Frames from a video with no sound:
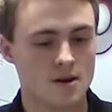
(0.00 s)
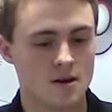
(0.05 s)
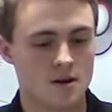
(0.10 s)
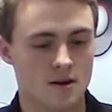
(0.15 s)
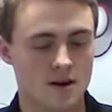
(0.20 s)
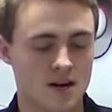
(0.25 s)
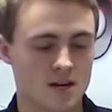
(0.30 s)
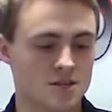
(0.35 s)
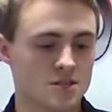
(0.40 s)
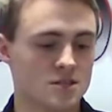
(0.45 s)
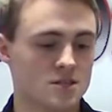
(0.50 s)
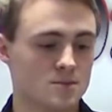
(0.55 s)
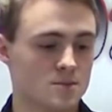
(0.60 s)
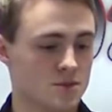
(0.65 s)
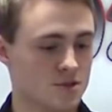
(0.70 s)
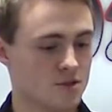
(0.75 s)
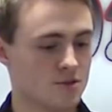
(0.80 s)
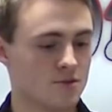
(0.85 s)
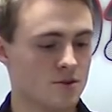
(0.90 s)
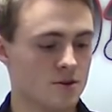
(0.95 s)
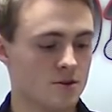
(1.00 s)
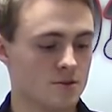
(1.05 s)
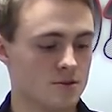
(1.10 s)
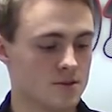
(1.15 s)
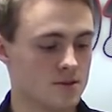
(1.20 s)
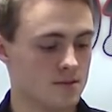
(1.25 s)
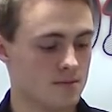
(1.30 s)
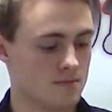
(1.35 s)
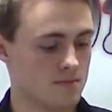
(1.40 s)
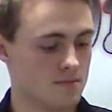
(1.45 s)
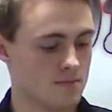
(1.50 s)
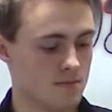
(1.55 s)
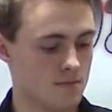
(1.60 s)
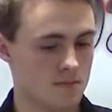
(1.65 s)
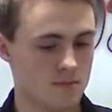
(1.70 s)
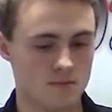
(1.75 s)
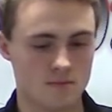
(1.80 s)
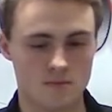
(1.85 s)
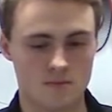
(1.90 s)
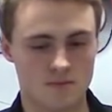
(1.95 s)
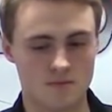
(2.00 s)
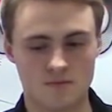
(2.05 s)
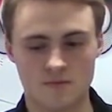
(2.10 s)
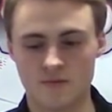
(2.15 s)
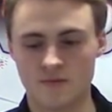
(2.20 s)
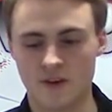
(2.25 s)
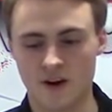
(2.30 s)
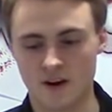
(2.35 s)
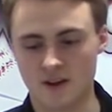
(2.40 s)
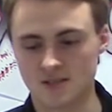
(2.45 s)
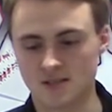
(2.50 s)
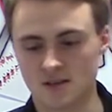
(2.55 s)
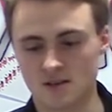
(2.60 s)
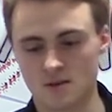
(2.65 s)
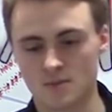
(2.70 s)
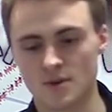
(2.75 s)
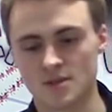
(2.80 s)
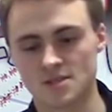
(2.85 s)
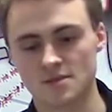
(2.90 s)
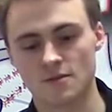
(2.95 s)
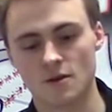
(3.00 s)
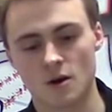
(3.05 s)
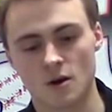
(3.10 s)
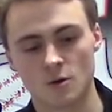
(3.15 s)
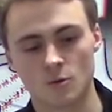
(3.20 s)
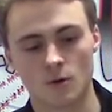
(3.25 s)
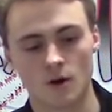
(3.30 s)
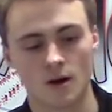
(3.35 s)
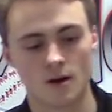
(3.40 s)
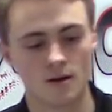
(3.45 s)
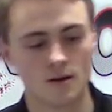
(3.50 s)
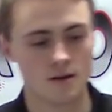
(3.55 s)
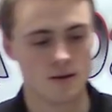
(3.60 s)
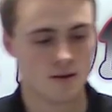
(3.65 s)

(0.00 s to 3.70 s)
are actually some screws and various other bits of hardware.